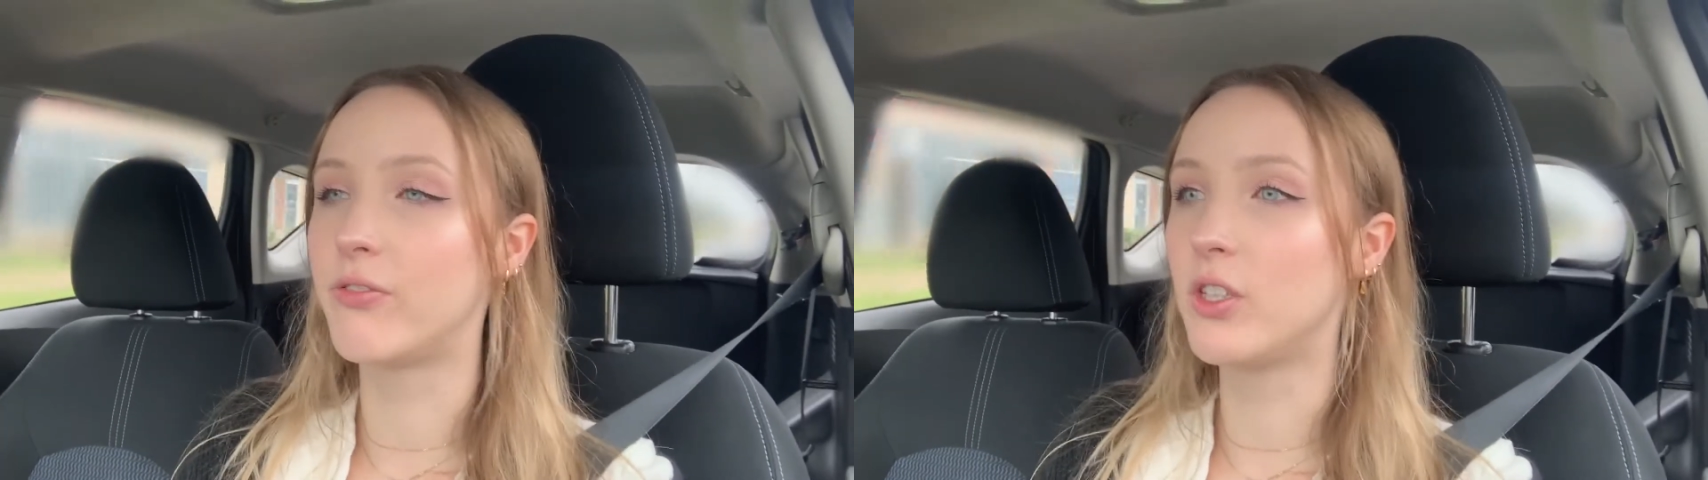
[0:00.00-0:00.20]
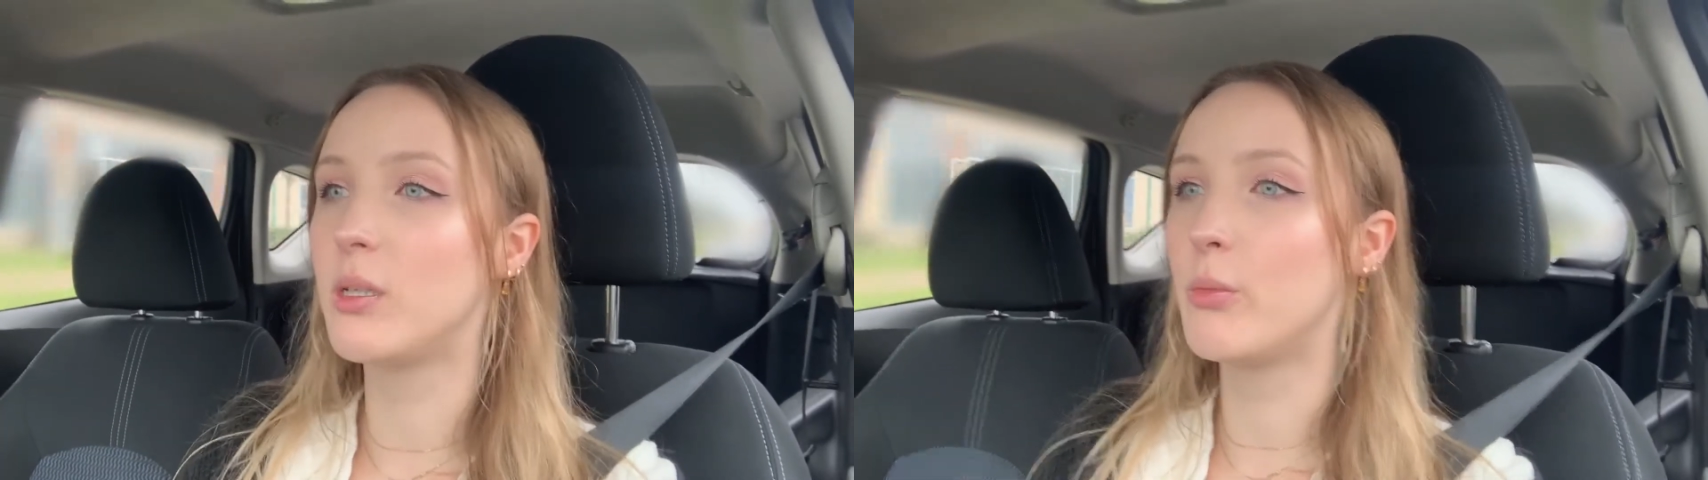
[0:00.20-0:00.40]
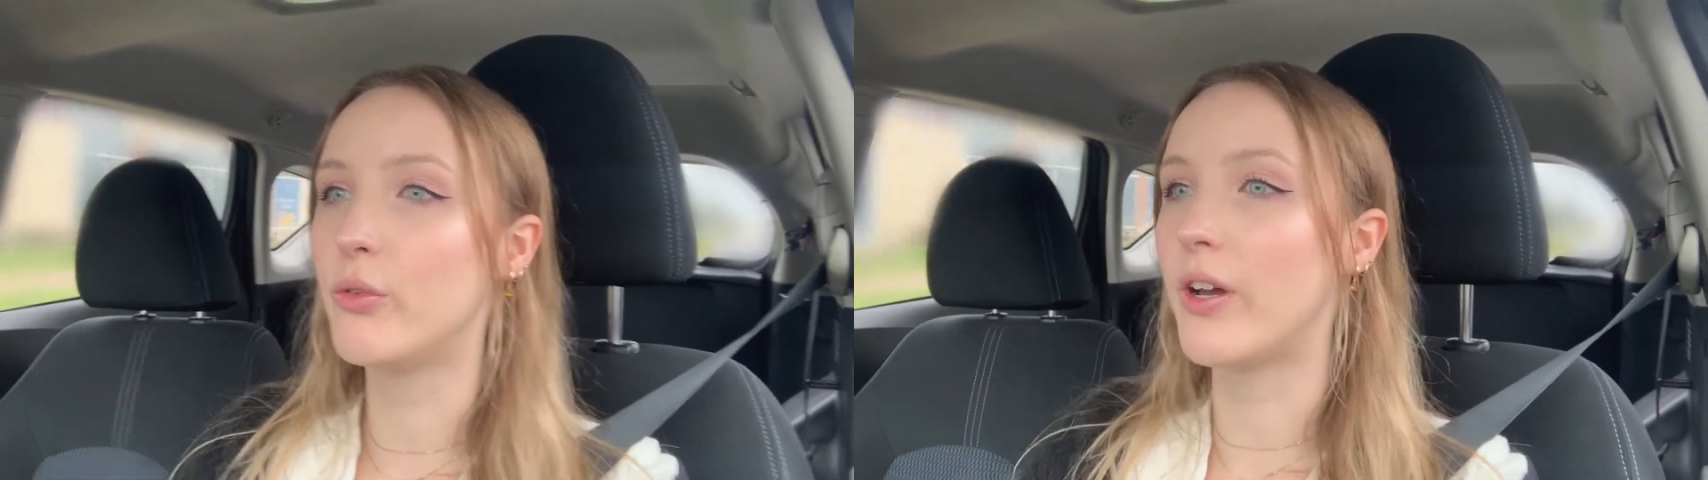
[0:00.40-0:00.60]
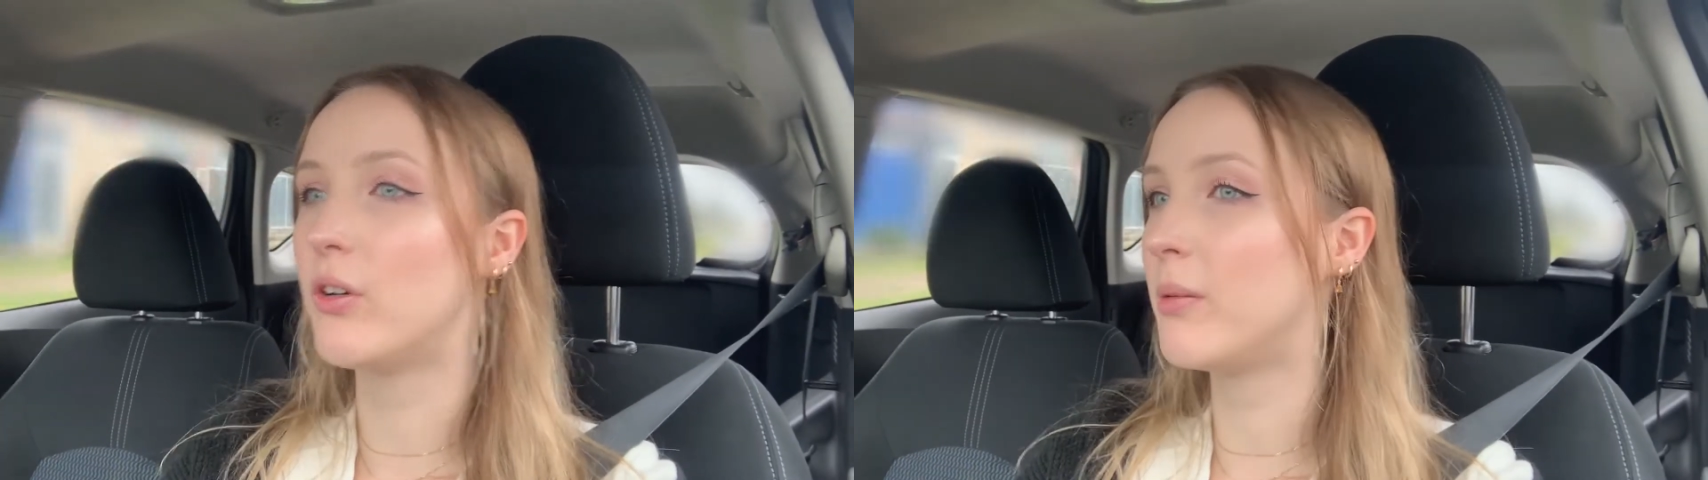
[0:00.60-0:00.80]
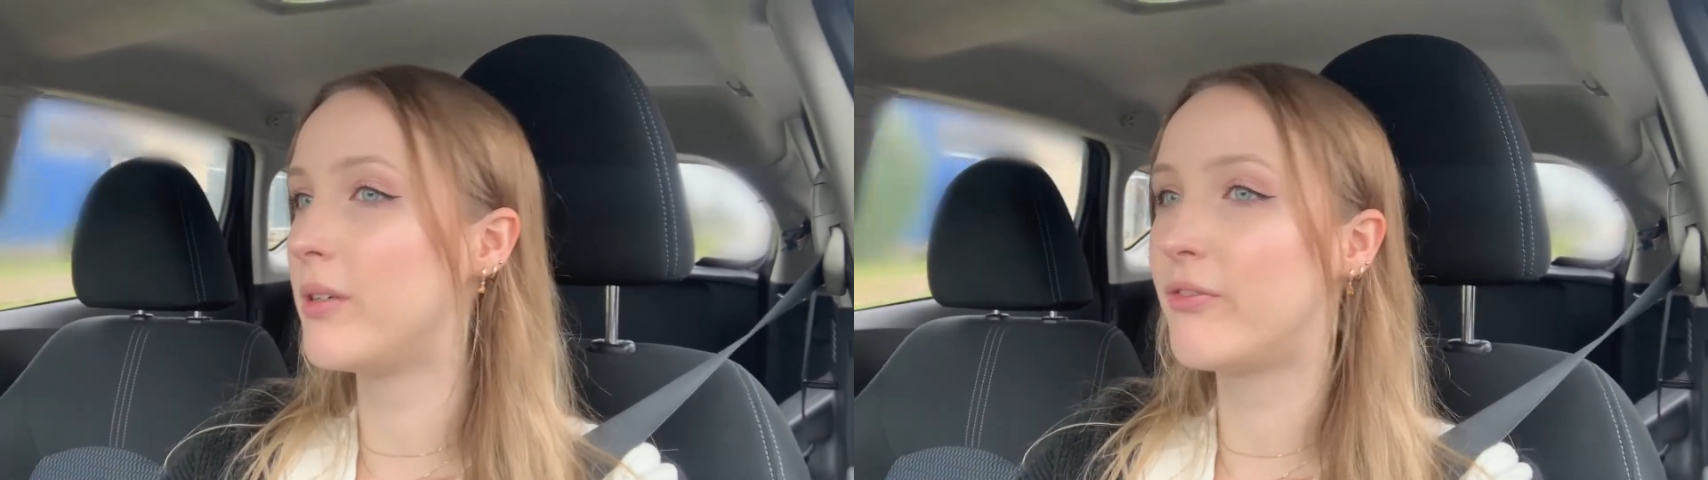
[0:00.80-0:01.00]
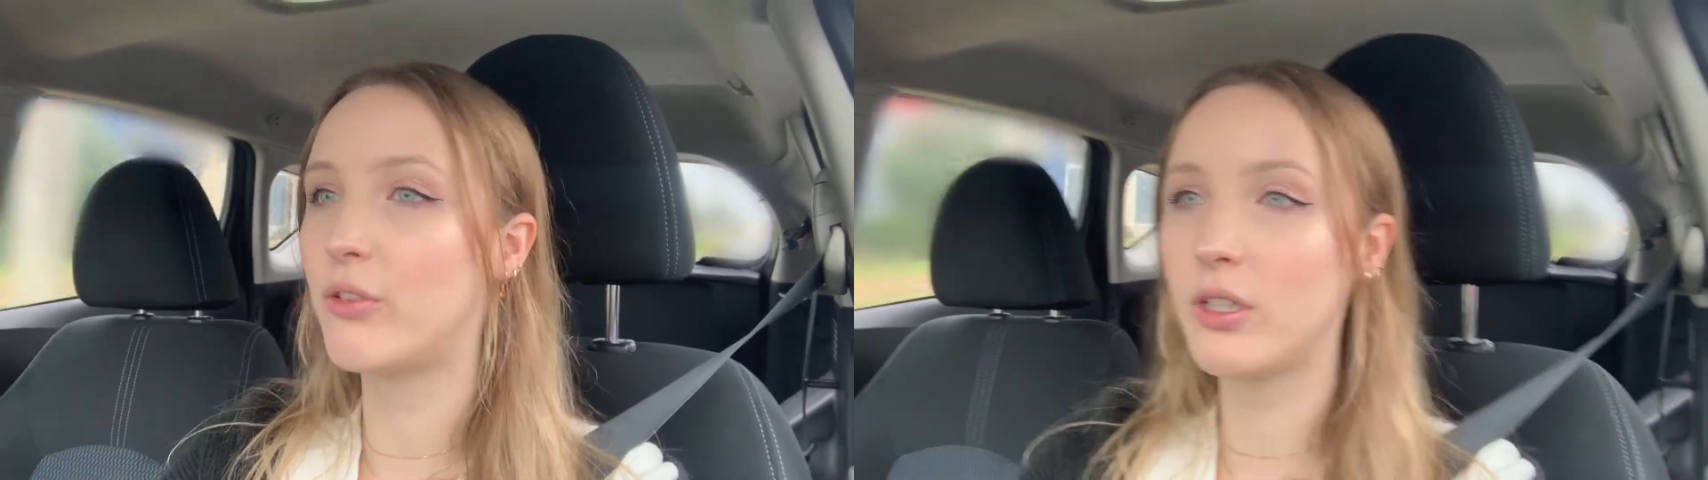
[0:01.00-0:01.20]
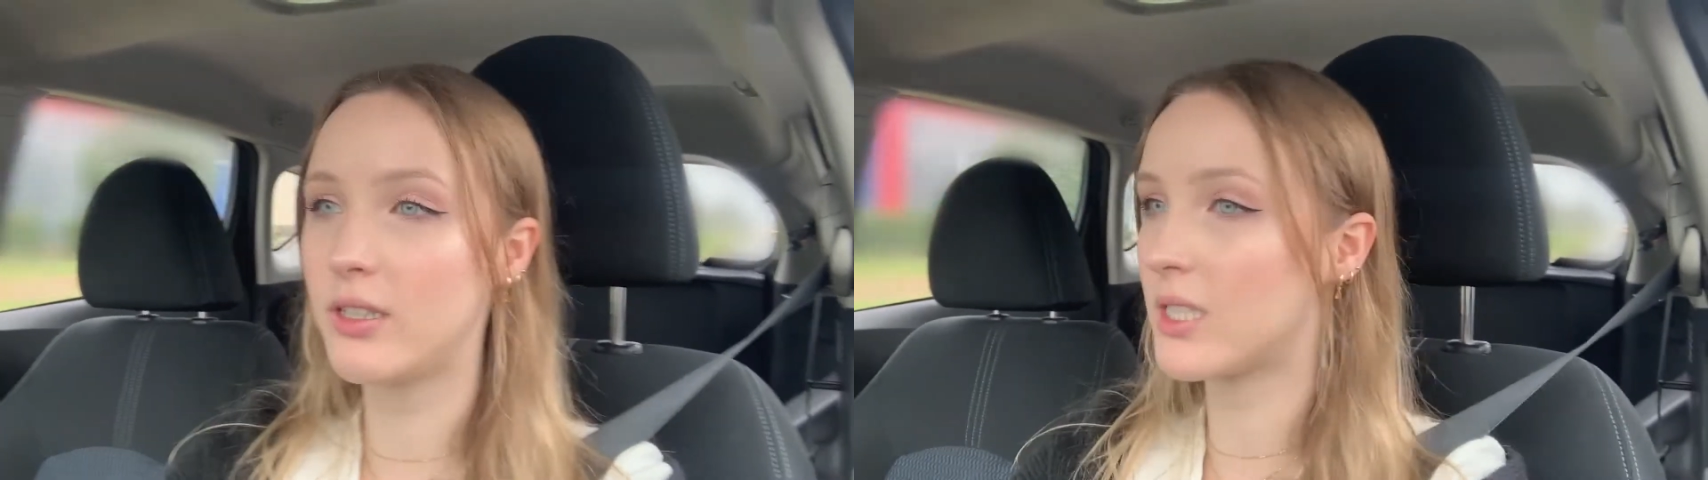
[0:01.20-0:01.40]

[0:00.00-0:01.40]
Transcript: fully move out and be fully